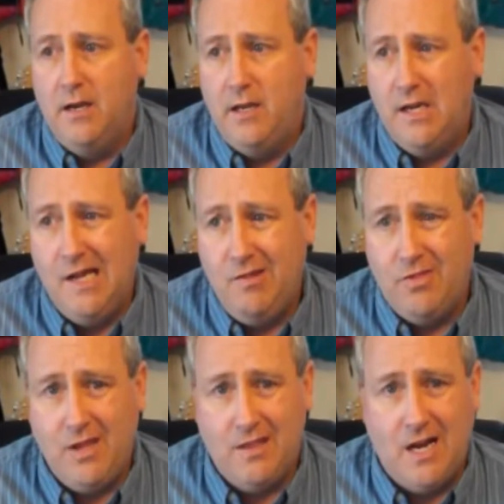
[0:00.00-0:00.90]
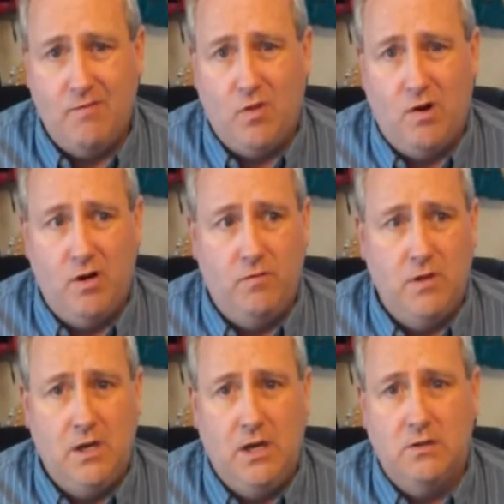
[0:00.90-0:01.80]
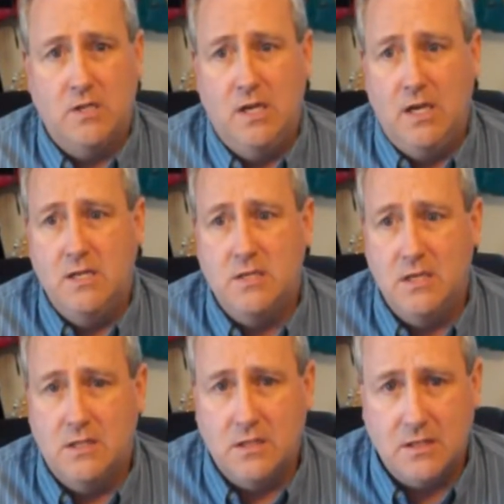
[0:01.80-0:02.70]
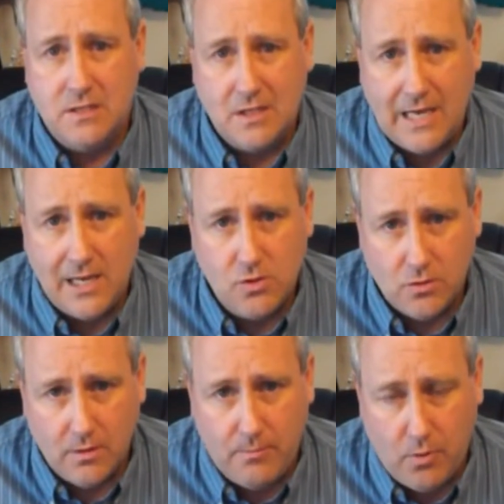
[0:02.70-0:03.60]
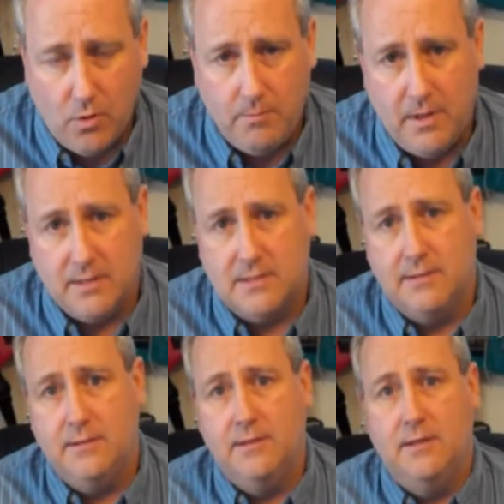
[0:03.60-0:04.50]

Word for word: The other thing that I've learned over the years is to schedule appointments